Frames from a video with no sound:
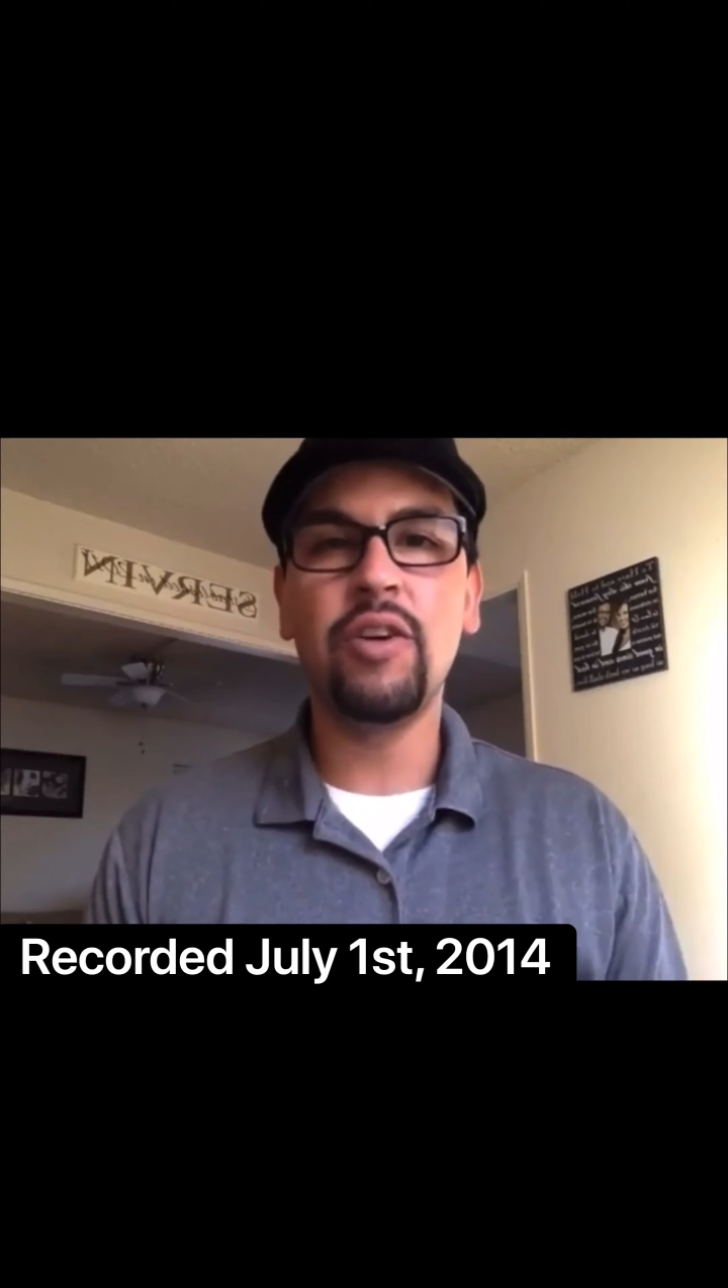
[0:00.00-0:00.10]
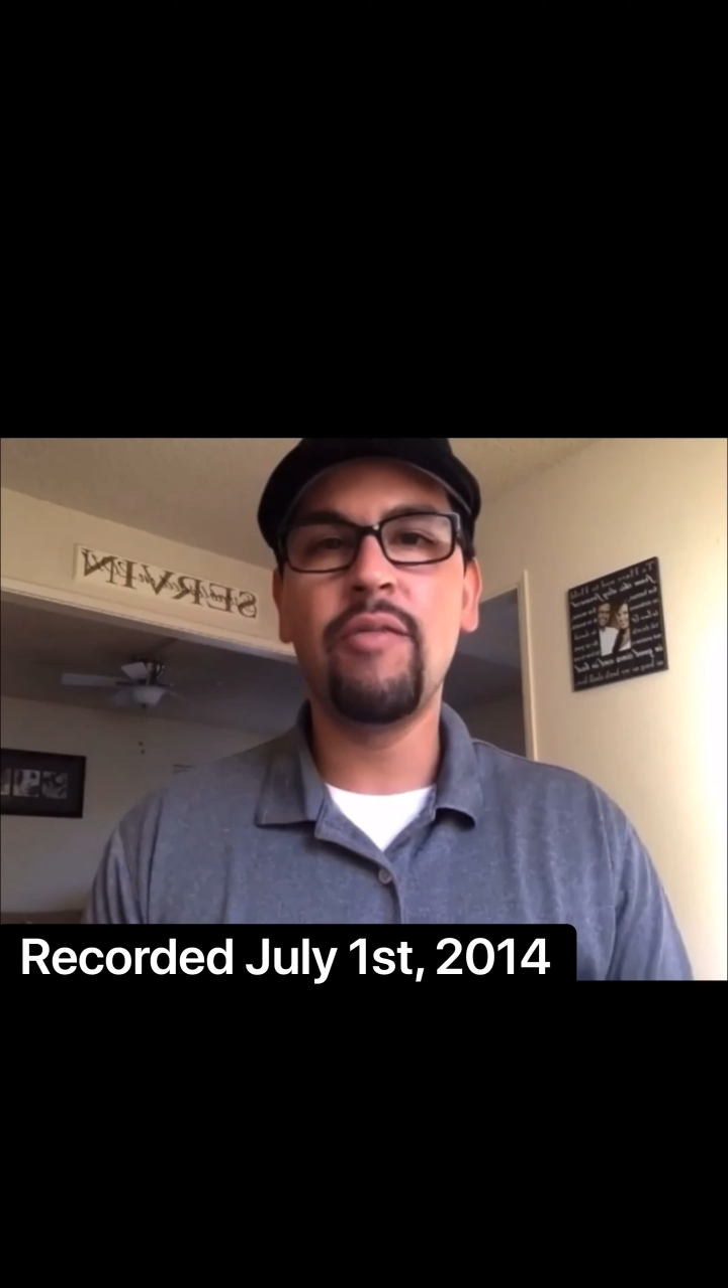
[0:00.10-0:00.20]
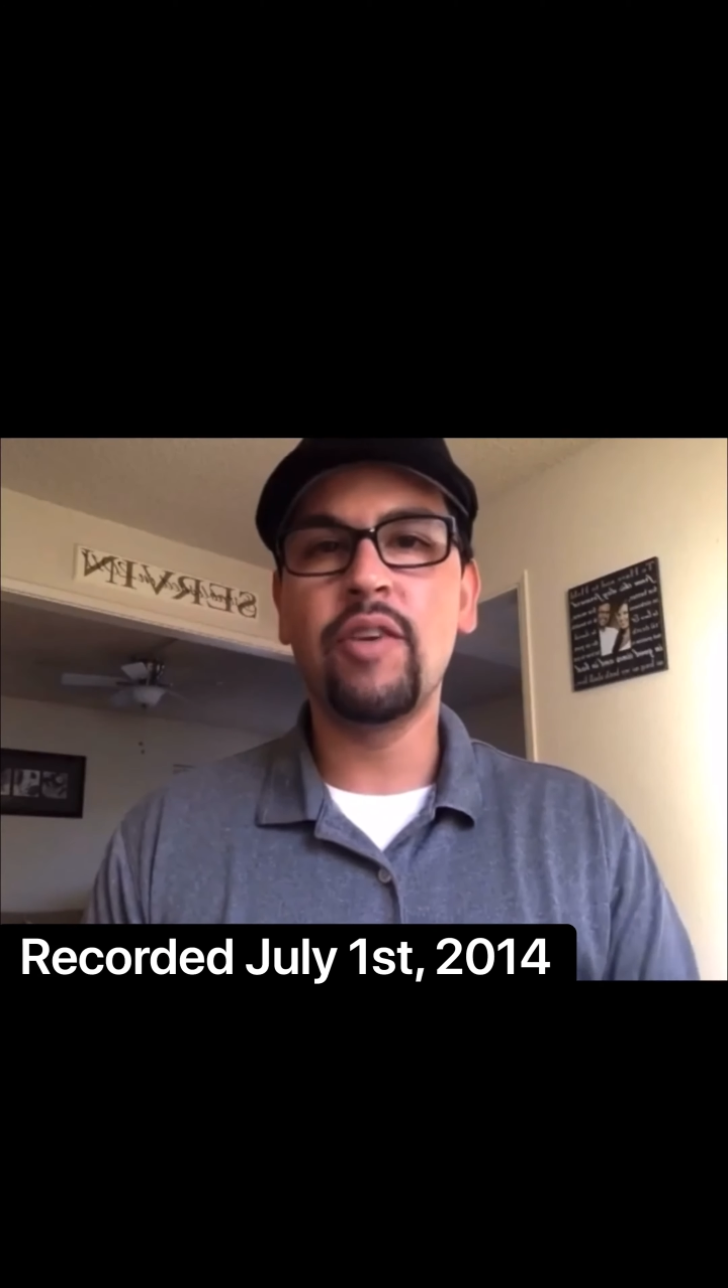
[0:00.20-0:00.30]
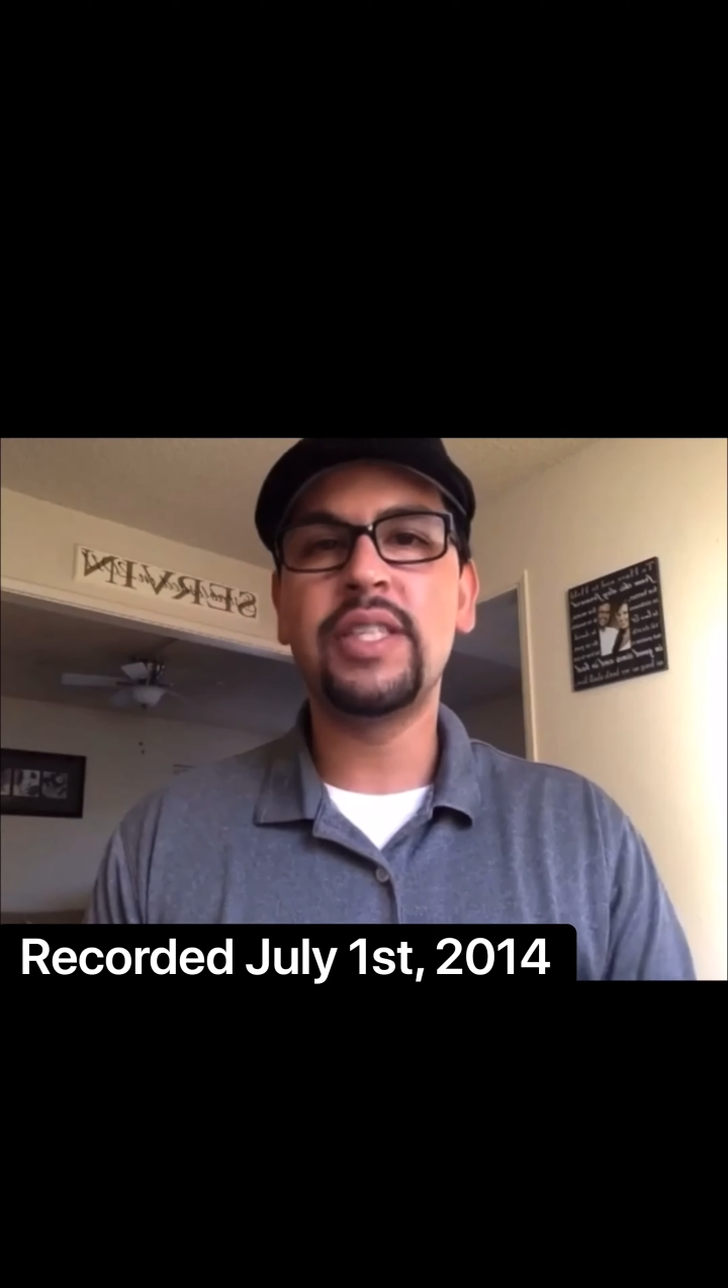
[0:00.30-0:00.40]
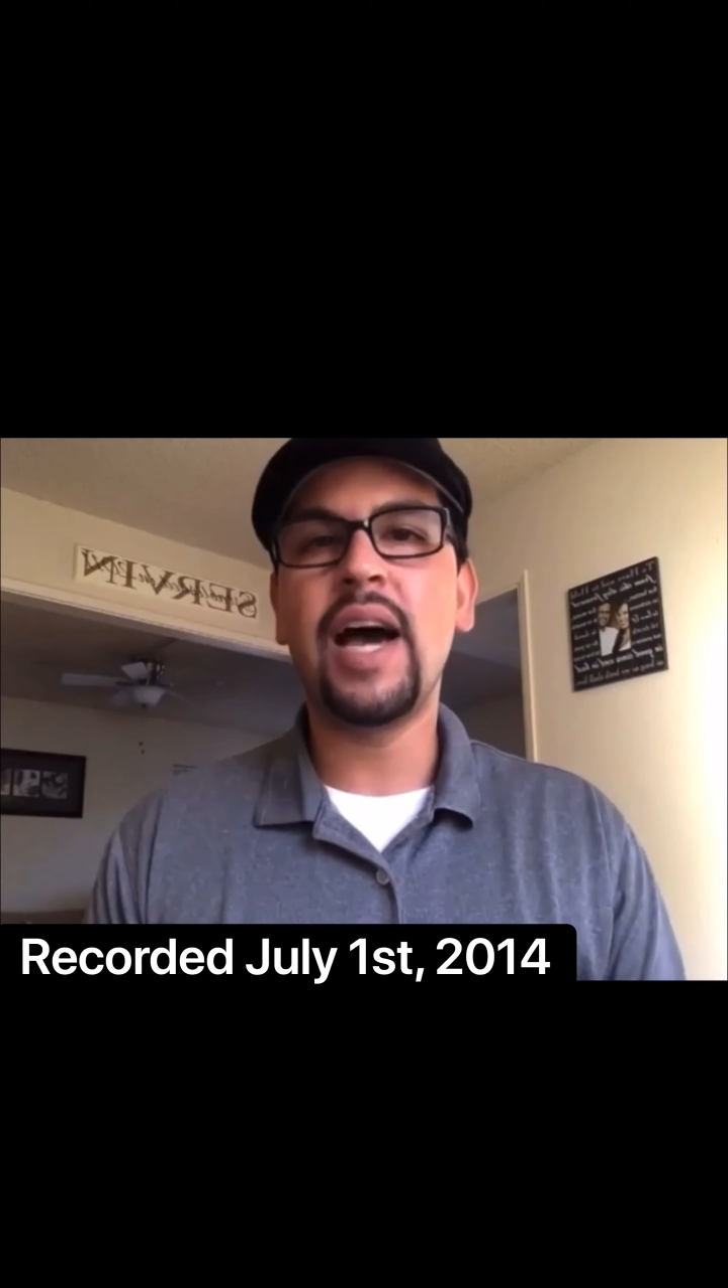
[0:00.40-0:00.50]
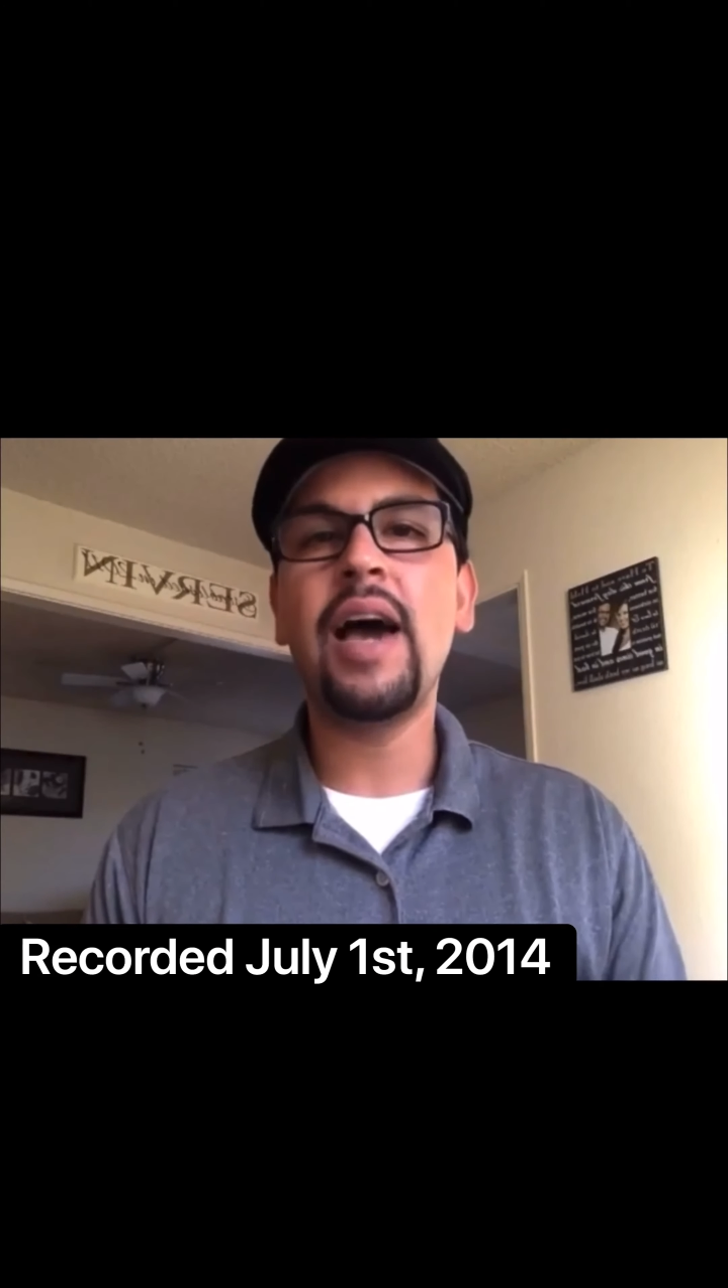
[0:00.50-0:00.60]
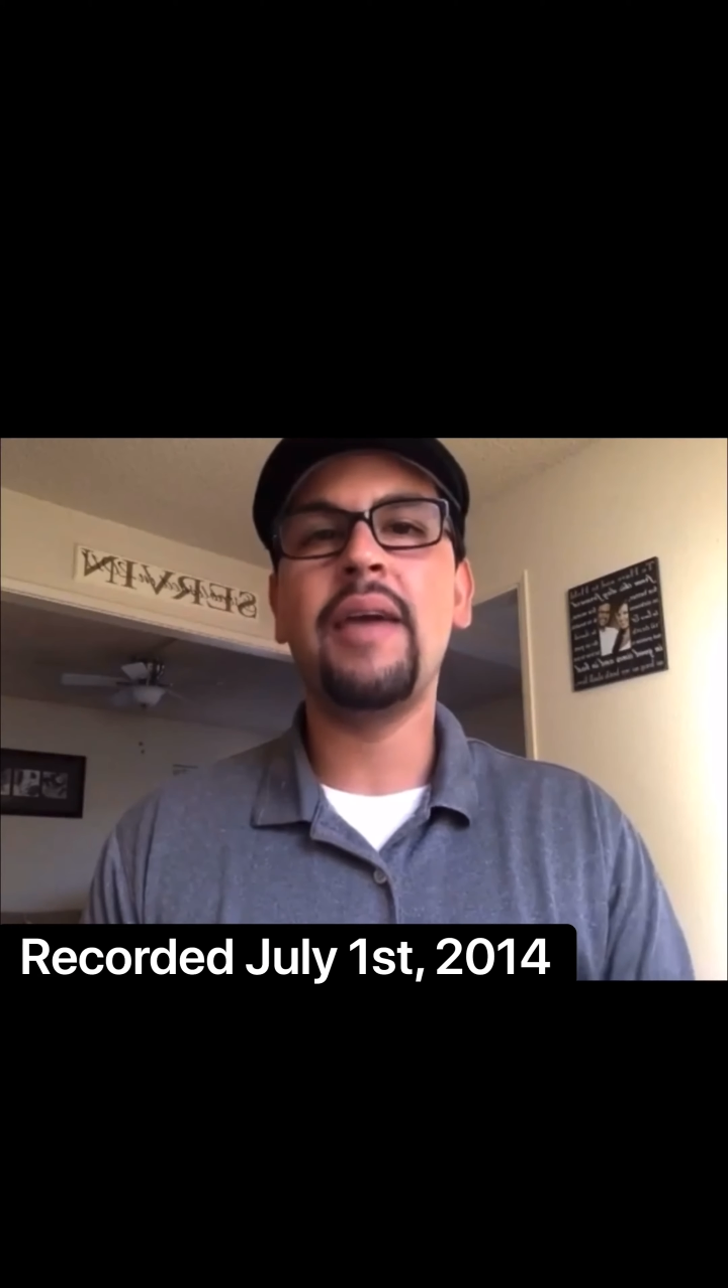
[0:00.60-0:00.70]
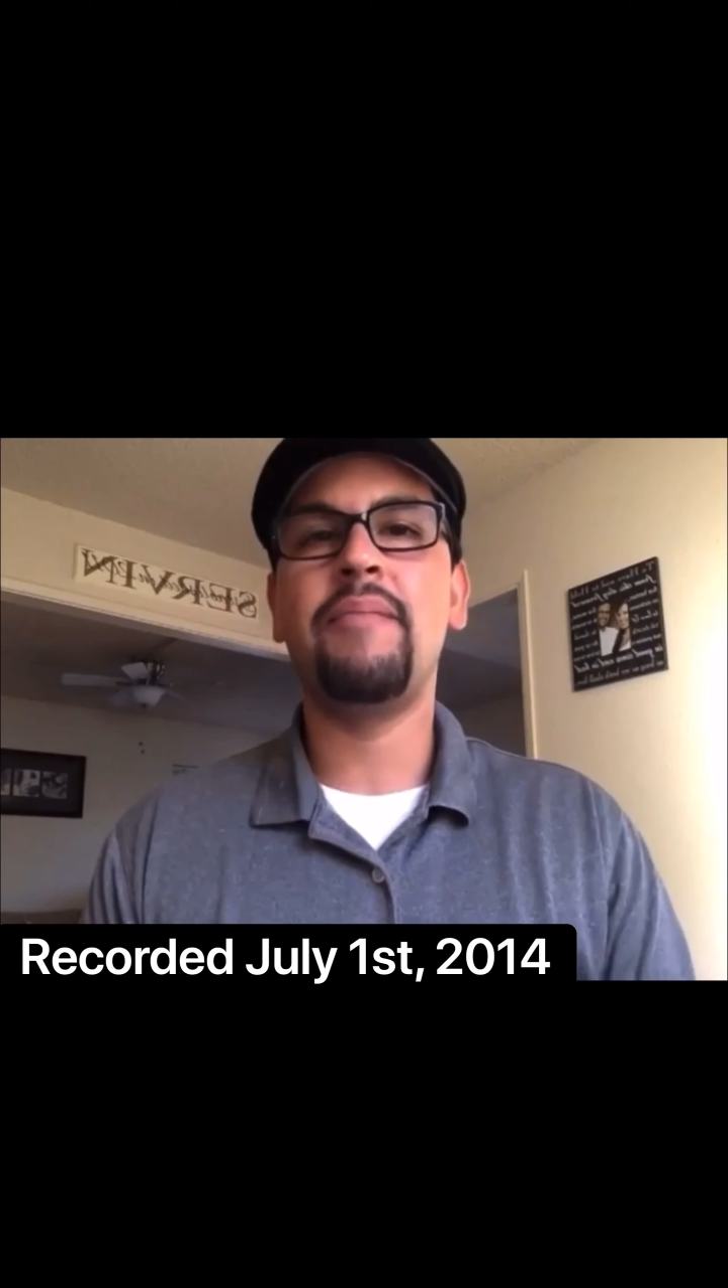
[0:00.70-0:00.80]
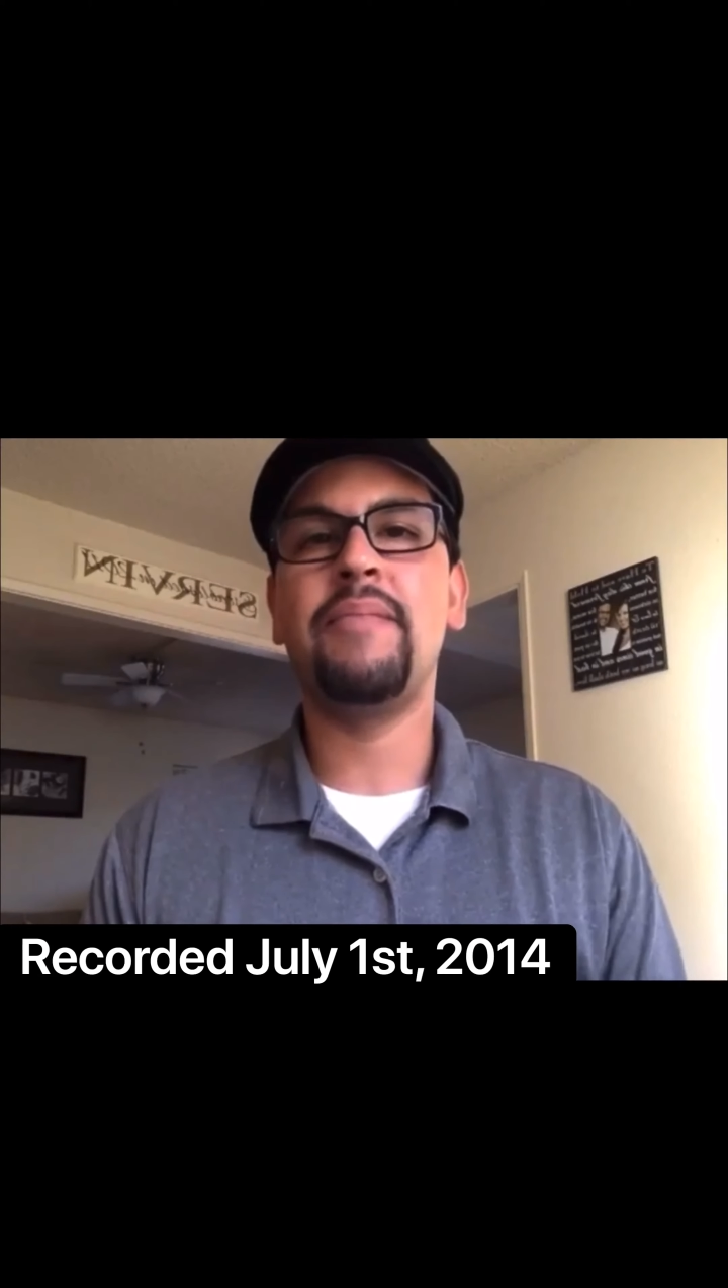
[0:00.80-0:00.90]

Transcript: over time.